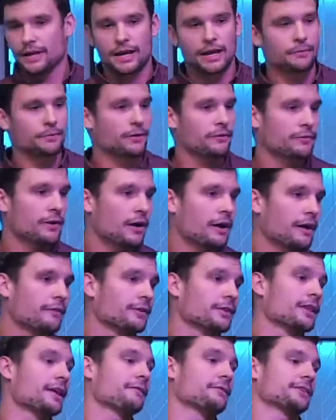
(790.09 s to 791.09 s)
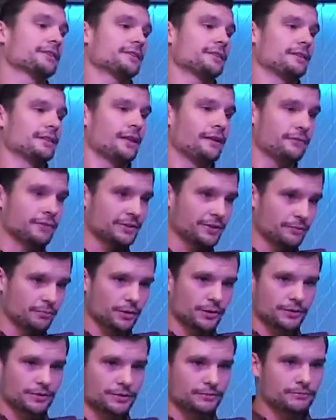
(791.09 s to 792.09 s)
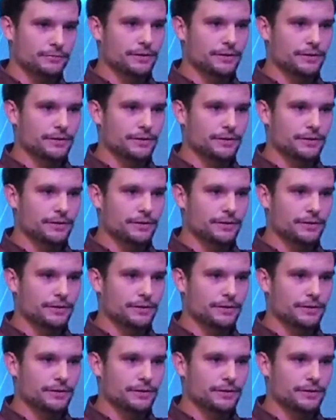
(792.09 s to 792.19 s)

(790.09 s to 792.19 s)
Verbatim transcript: How many of y'all have 11, 11 siblings?